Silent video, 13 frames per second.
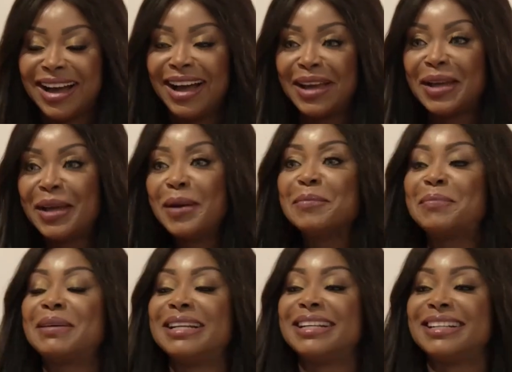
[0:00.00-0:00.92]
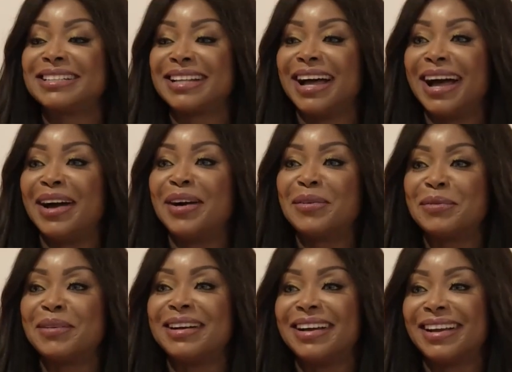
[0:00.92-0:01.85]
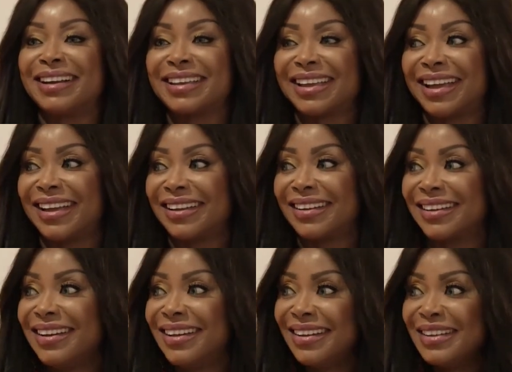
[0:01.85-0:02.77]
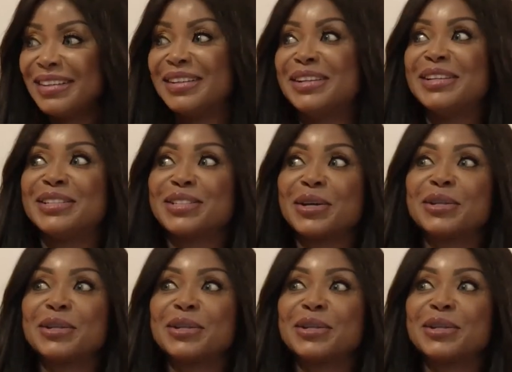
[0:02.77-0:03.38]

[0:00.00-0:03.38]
die. But it's not working. So